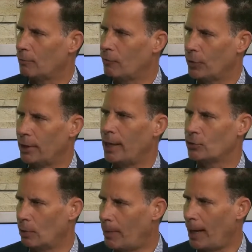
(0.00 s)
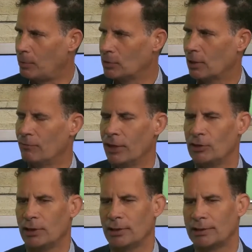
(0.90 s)
for the National Baptist
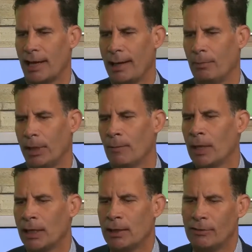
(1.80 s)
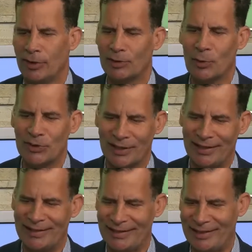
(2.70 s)
Convention at the time, but this was
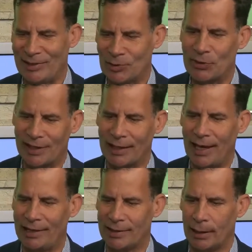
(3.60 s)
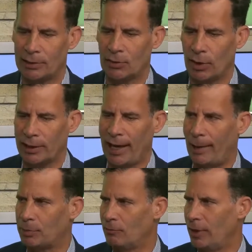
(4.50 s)
a case that had sort of
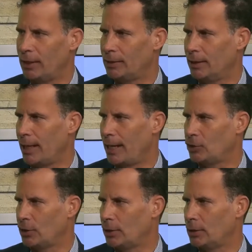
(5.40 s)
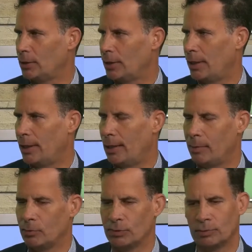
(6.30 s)
captivated the nation.
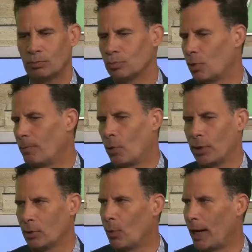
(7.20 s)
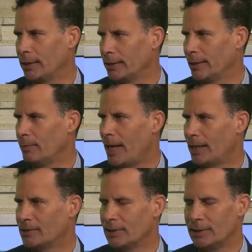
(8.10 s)
It was reported widely in
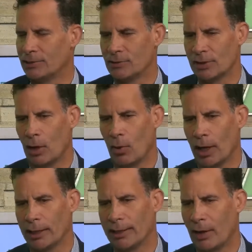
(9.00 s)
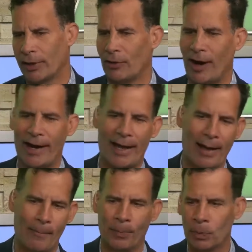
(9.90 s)
magazines, mm-hmm, and so on, and now here I am.